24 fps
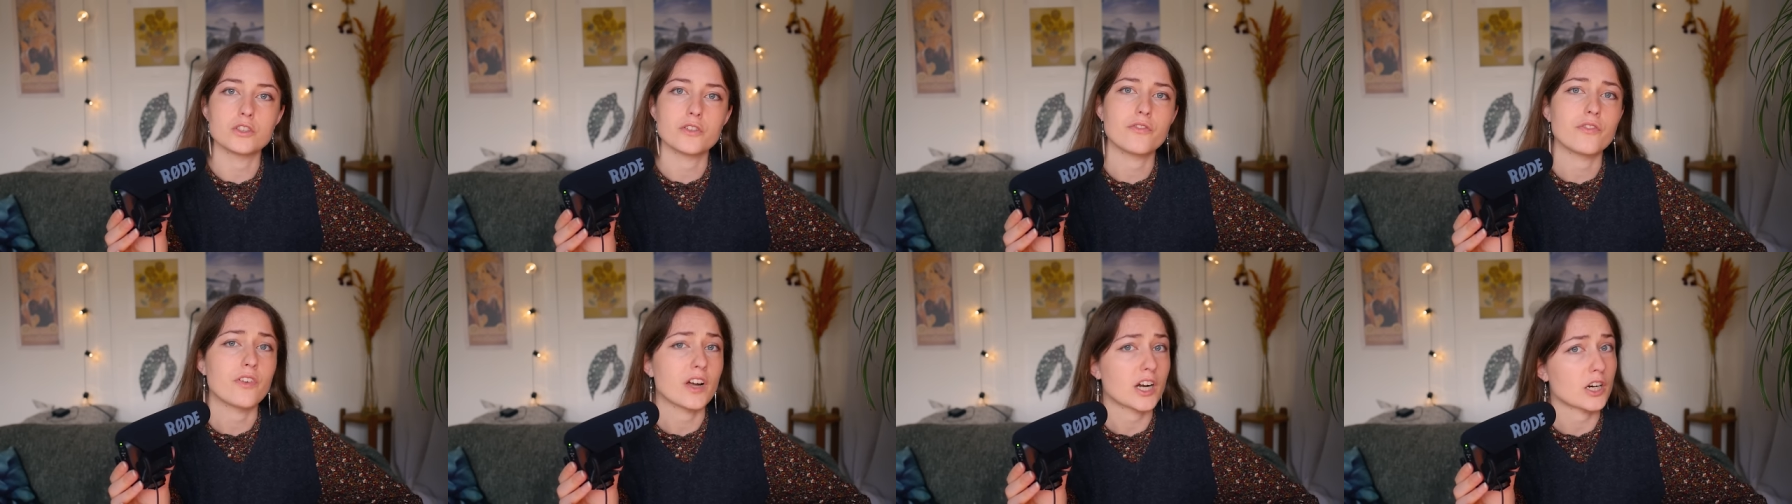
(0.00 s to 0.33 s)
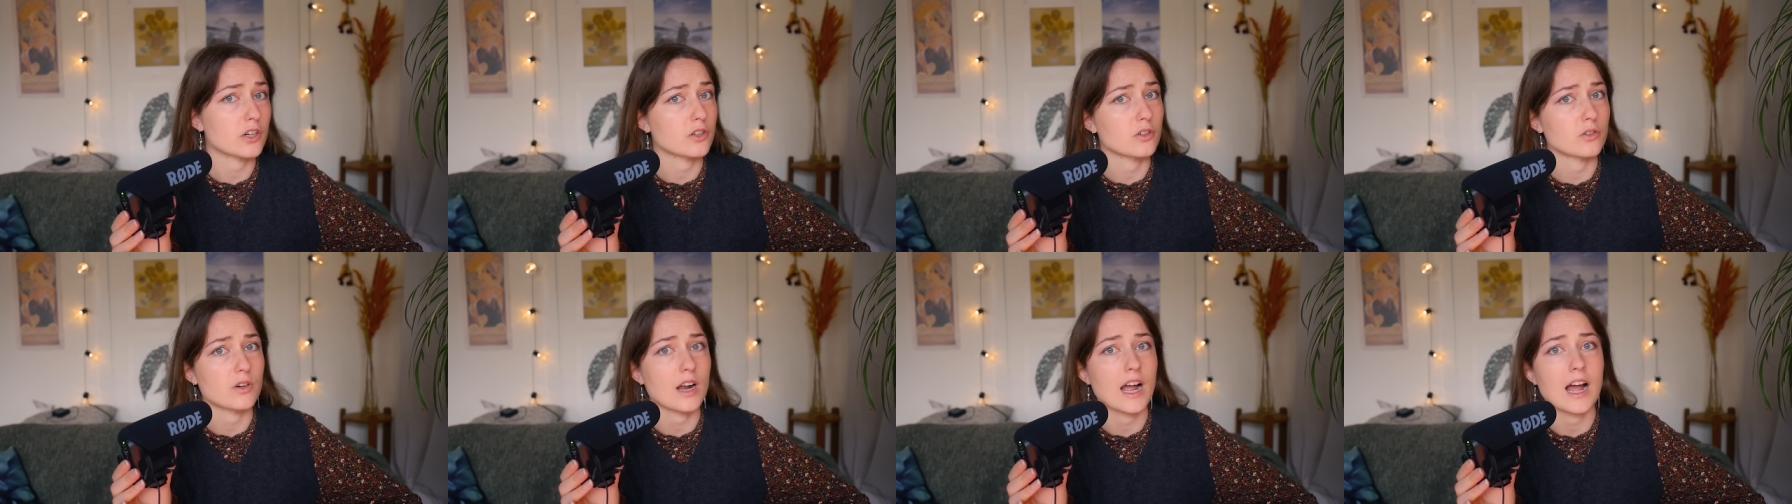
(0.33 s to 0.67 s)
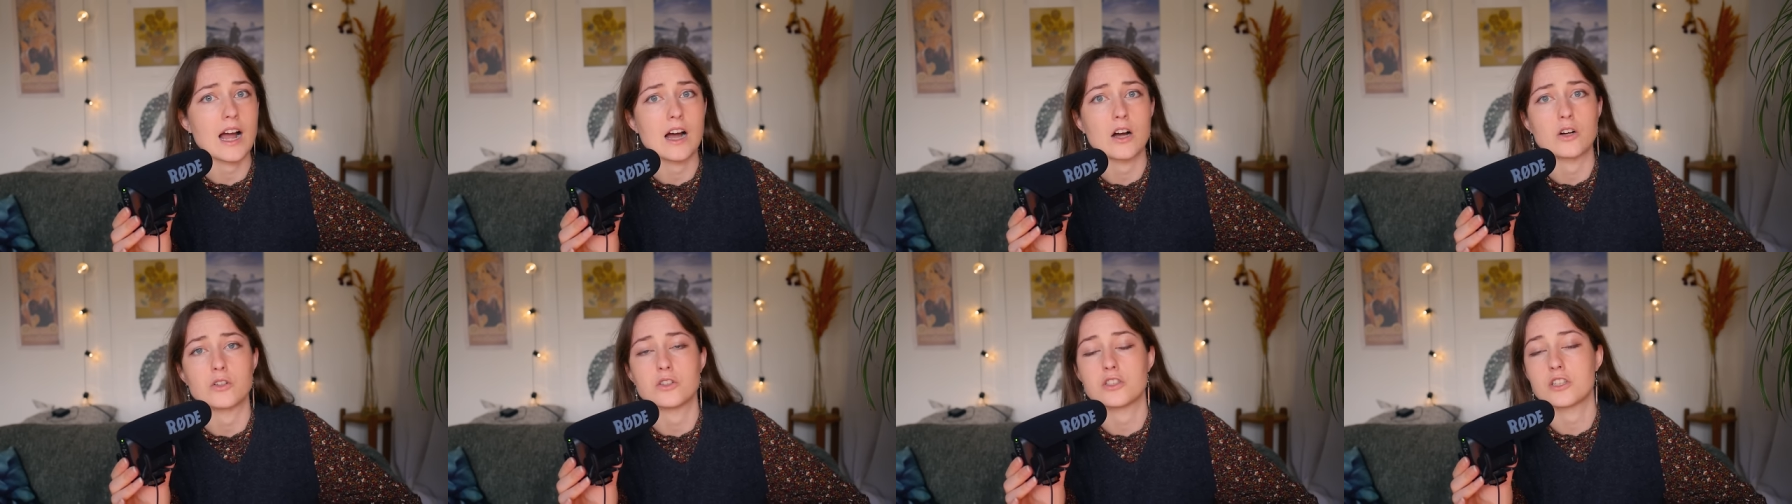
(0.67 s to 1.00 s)

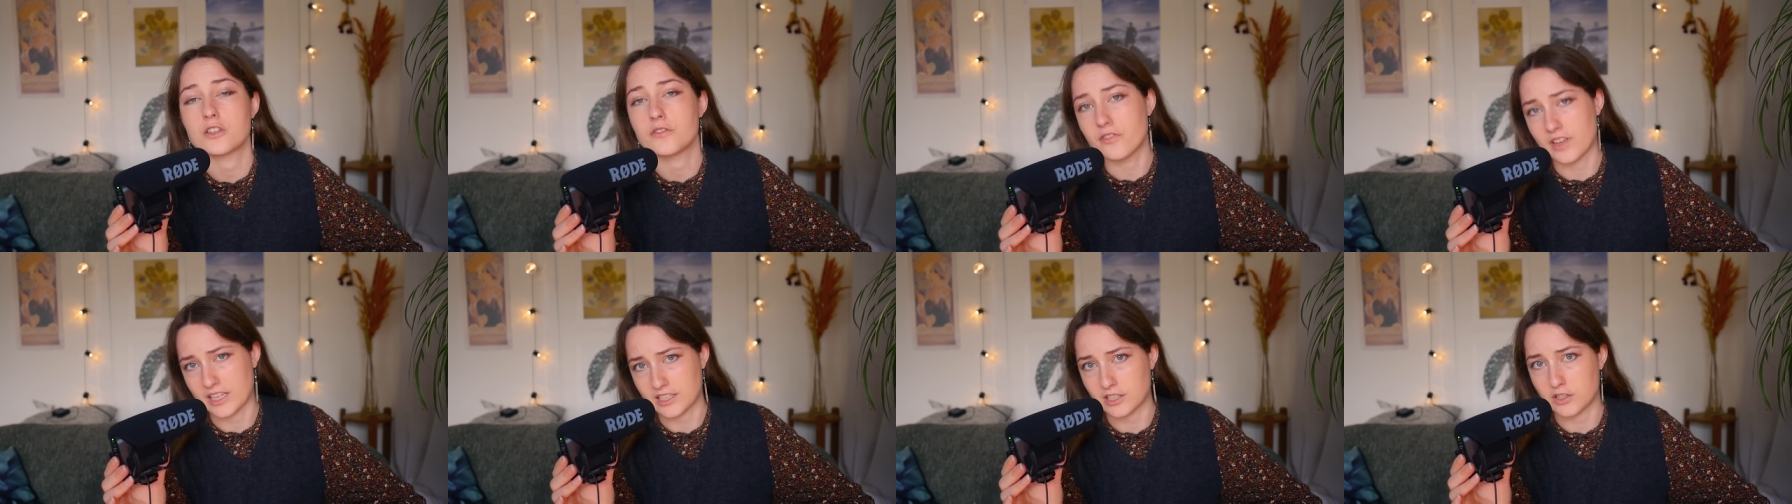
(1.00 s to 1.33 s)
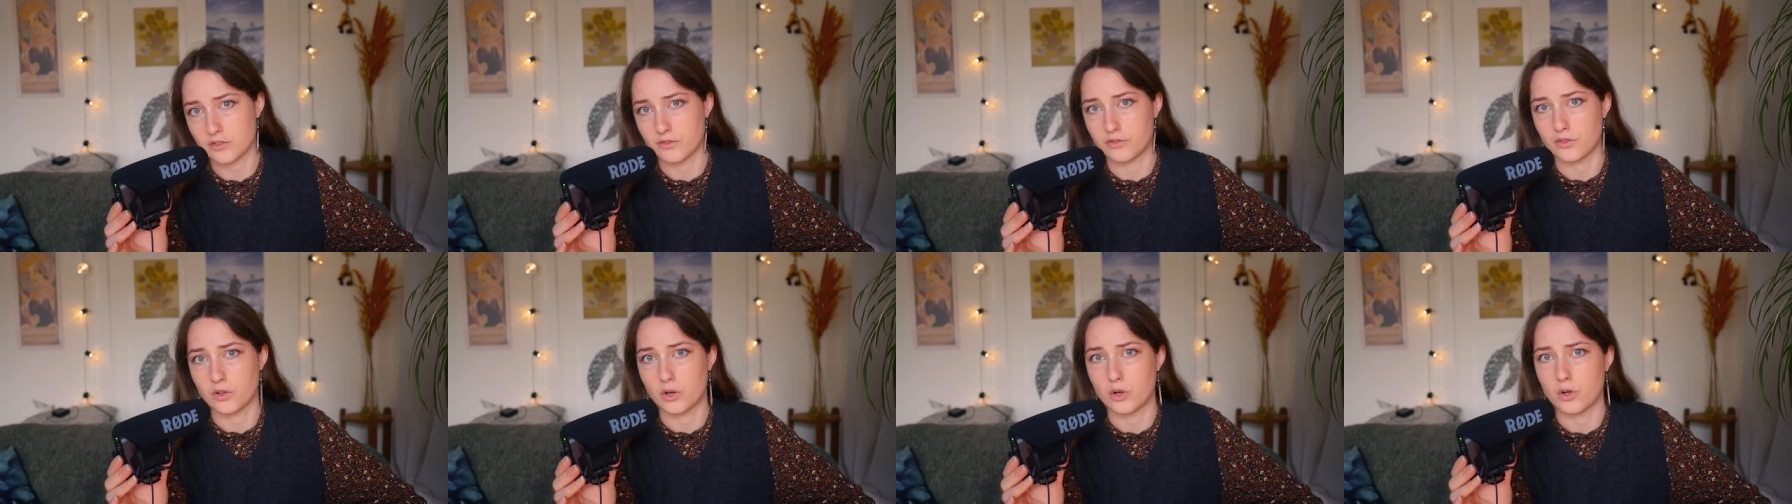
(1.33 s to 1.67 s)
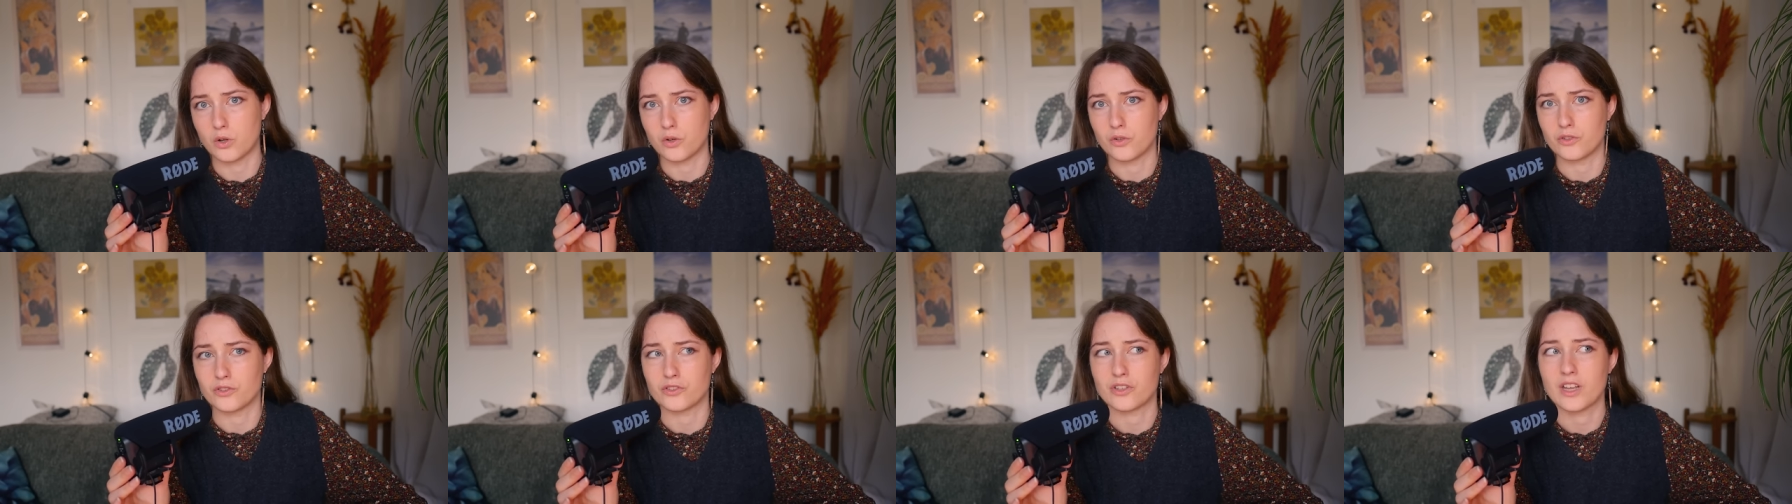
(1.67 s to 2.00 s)
fairgrounds,
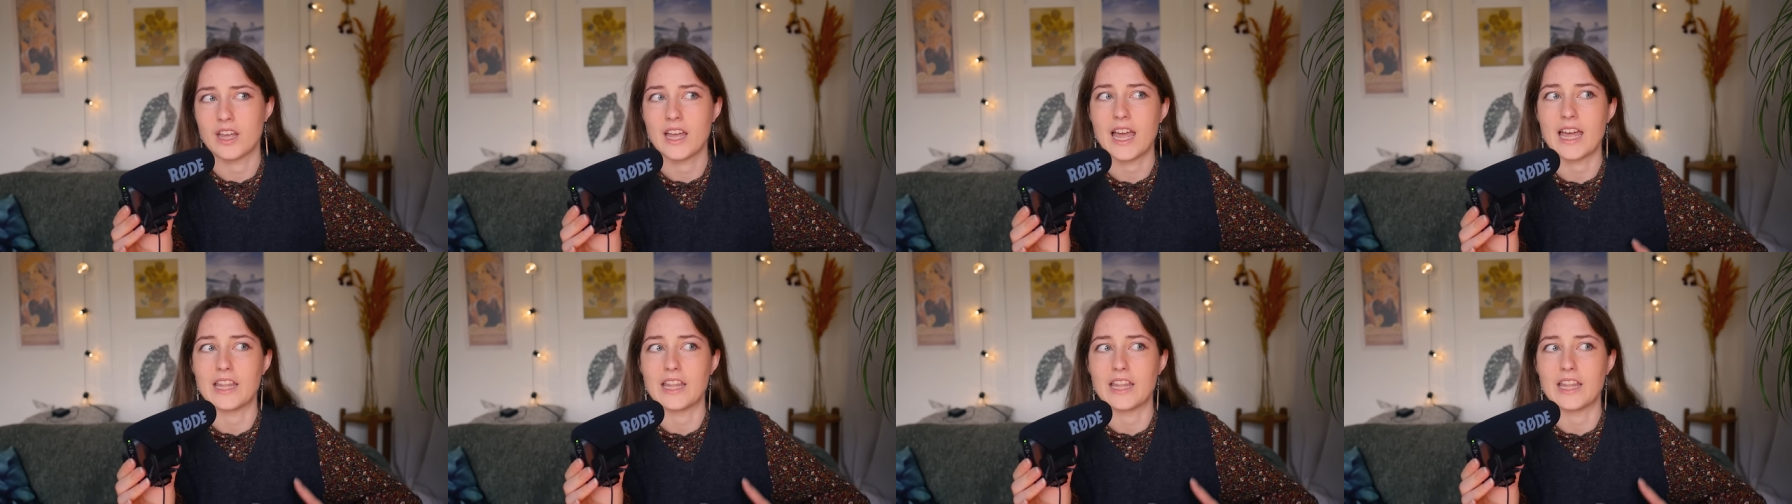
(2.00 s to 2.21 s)
festivals,